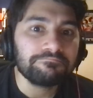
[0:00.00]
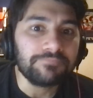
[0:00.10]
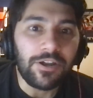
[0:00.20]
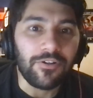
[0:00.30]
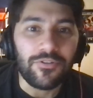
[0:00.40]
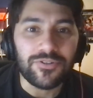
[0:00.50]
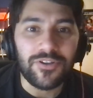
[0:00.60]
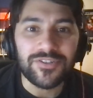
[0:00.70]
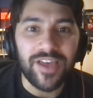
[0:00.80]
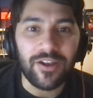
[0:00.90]
No, those all
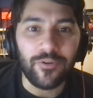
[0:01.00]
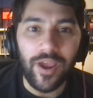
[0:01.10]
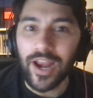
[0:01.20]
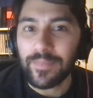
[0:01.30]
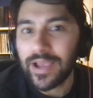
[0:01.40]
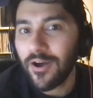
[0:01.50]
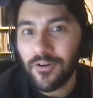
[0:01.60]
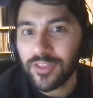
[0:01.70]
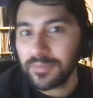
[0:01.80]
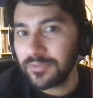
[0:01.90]
sound great. I'd make all
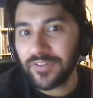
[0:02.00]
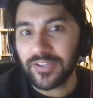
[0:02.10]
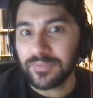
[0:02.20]
of them if I had the